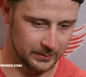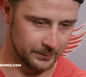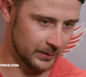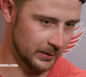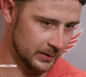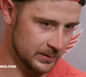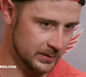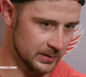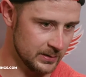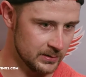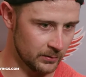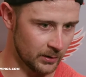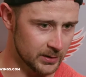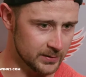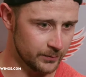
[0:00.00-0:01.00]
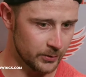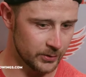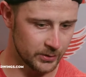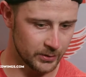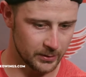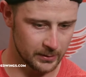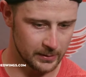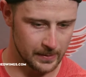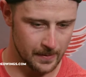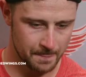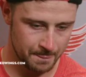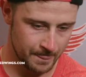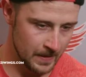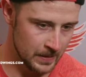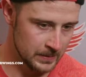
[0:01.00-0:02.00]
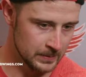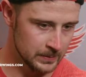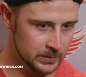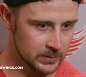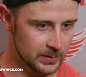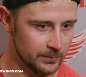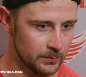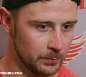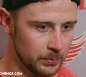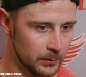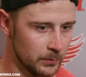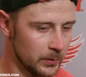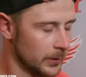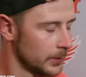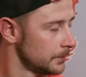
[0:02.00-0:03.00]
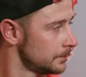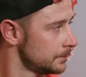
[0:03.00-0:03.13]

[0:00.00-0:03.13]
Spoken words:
I mean, it's on us for sure, and just have to play better.